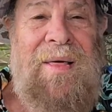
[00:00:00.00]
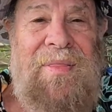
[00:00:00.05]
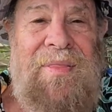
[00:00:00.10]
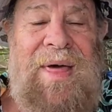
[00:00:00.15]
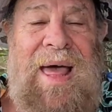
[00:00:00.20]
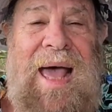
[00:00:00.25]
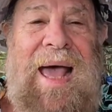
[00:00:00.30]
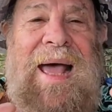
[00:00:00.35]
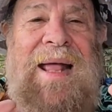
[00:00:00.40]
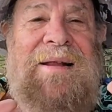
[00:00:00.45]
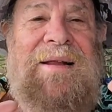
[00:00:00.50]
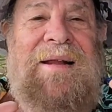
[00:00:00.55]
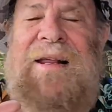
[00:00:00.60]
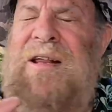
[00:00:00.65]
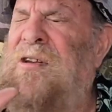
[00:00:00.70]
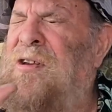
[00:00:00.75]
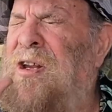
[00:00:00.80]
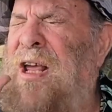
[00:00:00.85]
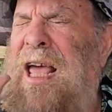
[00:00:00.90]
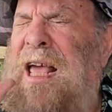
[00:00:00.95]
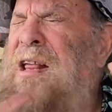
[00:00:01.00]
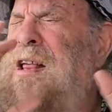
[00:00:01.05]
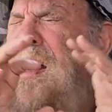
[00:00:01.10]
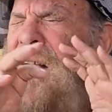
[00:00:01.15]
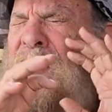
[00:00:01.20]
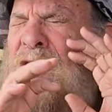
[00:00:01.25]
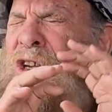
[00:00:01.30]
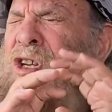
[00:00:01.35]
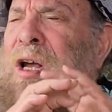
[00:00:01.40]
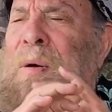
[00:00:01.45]
that it, it
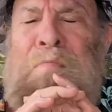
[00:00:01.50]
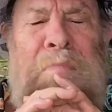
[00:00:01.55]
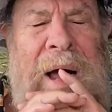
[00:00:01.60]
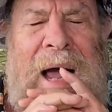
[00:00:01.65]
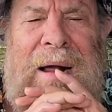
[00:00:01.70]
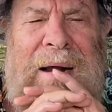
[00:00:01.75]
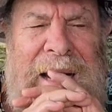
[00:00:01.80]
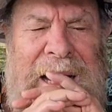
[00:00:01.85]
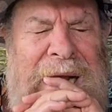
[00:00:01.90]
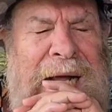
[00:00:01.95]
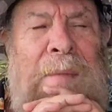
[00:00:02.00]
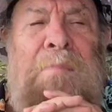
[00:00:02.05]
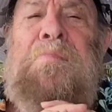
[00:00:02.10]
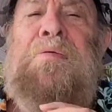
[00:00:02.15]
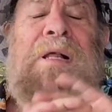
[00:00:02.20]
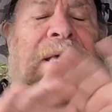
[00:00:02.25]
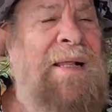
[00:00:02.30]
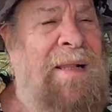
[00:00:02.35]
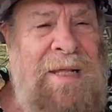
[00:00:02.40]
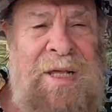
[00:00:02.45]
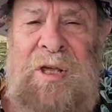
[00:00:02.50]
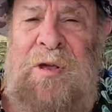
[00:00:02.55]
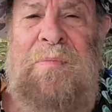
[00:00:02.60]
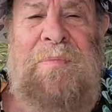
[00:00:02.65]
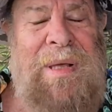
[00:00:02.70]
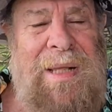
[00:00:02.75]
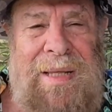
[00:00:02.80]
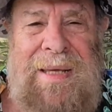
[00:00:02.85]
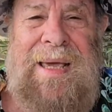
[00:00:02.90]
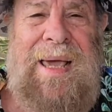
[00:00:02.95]
just it completely
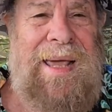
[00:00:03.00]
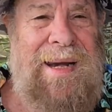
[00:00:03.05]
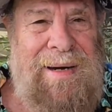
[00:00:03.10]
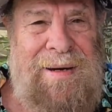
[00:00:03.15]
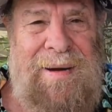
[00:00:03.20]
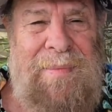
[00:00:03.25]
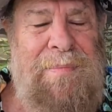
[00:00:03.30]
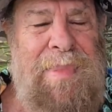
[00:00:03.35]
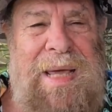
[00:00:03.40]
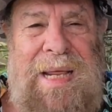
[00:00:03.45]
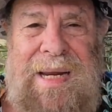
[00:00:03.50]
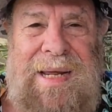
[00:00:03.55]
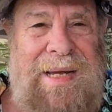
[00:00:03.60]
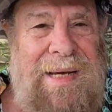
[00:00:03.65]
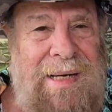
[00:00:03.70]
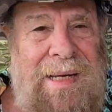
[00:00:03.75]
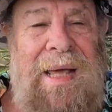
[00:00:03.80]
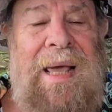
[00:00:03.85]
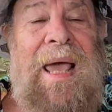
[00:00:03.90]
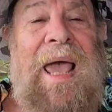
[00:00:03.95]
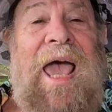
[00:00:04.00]
humiliated the media,